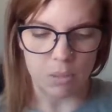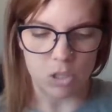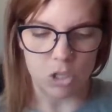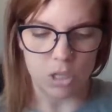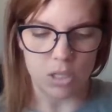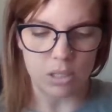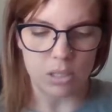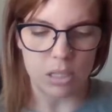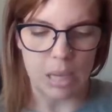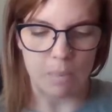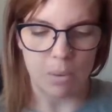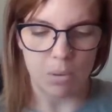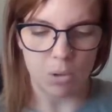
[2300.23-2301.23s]
but she didn't
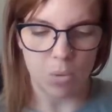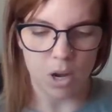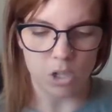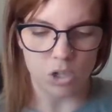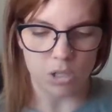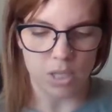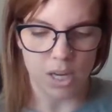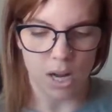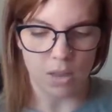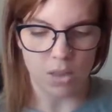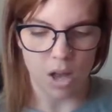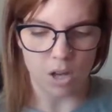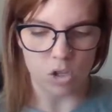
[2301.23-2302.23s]
slam me with questions like I
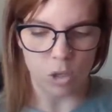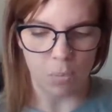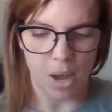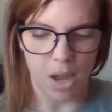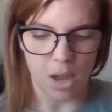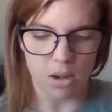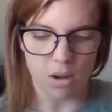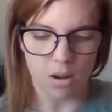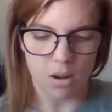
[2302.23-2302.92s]
thought she might.